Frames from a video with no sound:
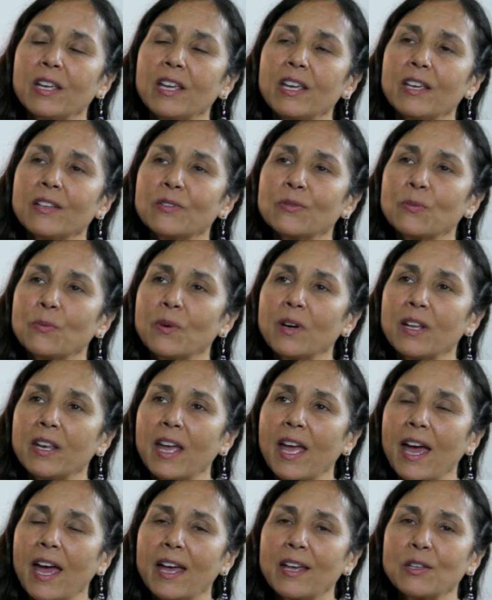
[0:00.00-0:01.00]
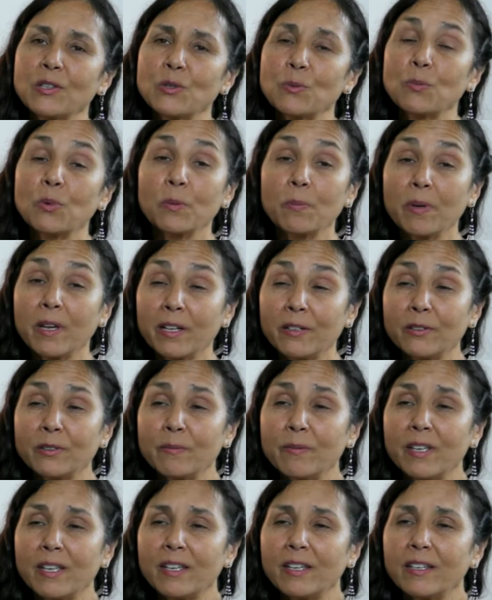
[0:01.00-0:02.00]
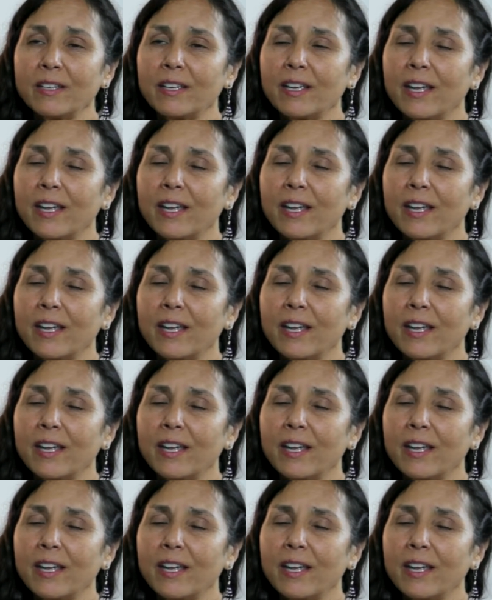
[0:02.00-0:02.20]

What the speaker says: is what has propelled me